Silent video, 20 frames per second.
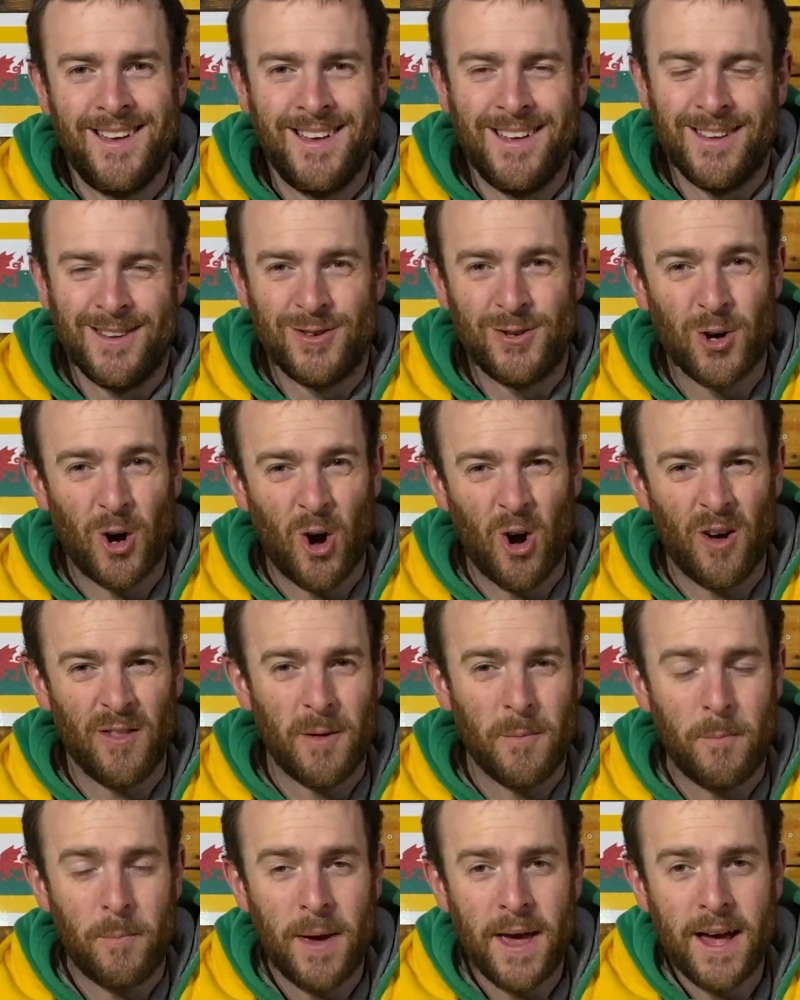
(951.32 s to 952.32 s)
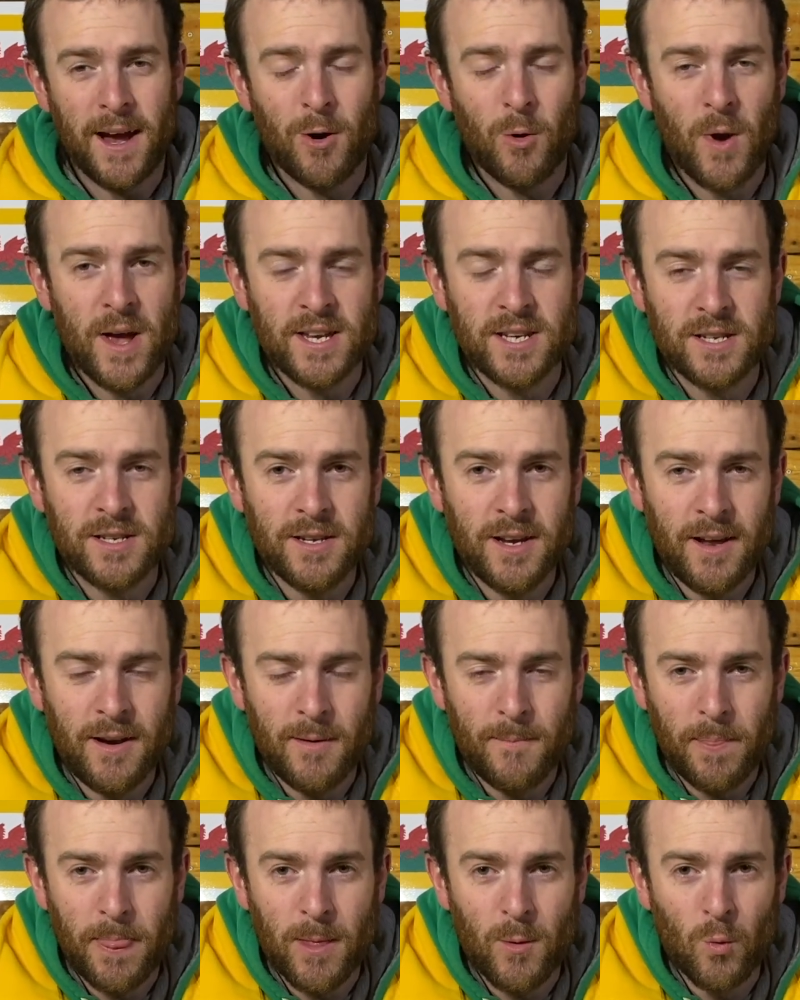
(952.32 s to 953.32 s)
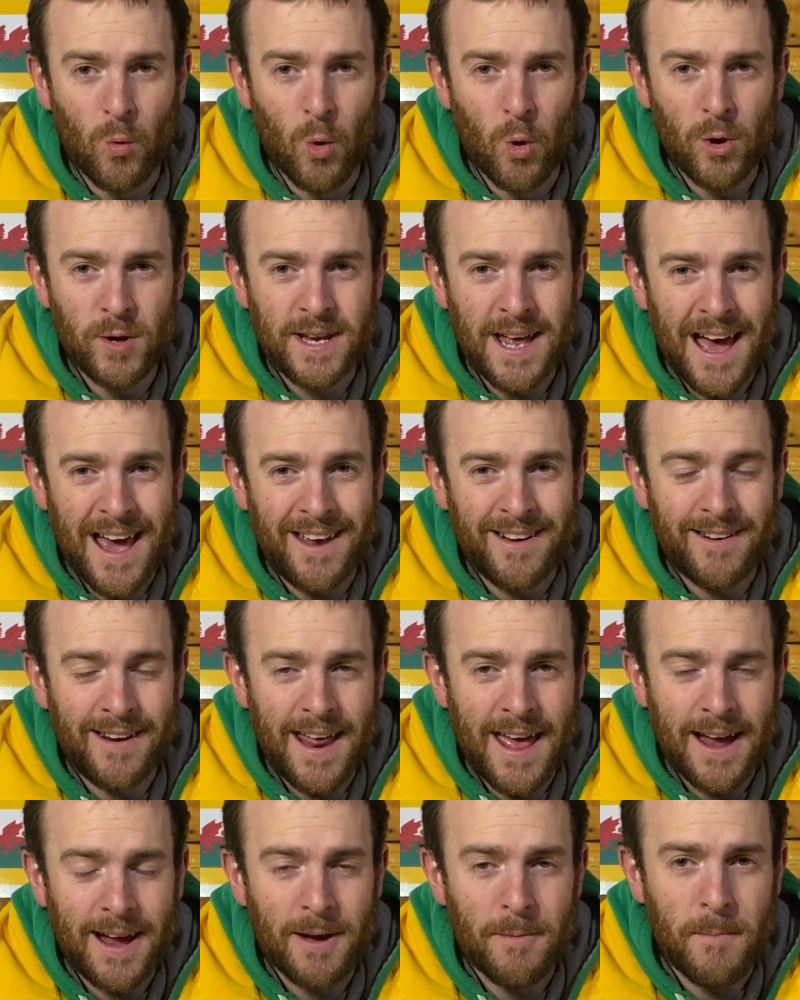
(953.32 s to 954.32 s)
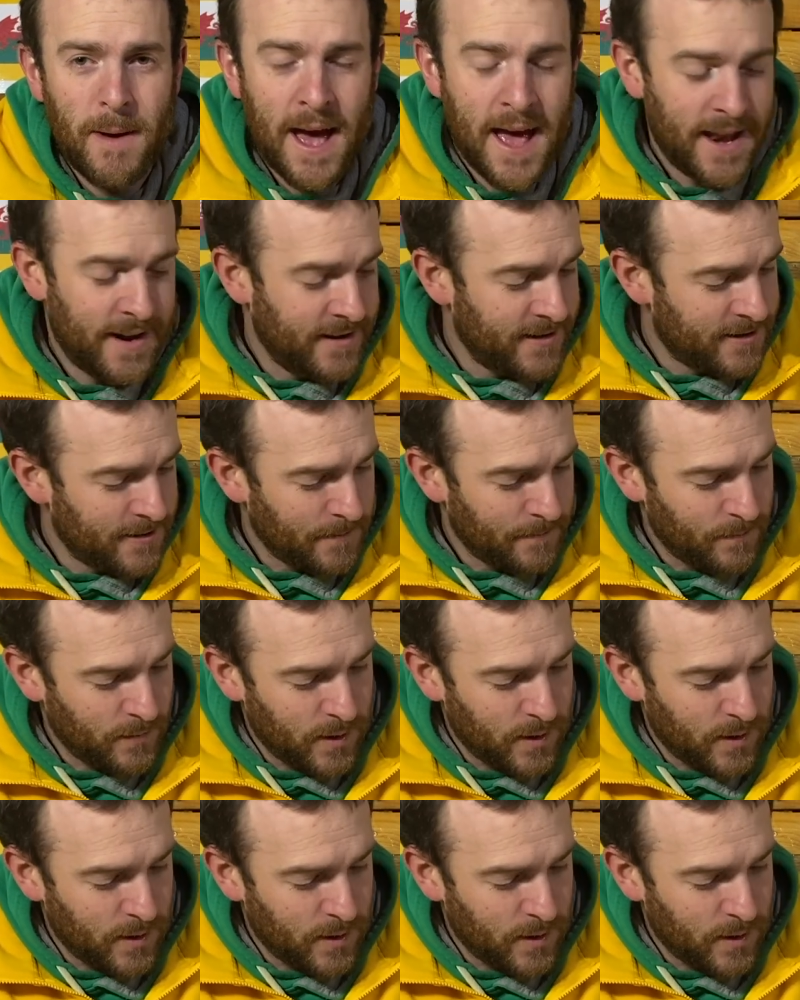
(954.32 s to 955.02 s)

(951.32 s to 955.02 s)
So the big question, would I recommend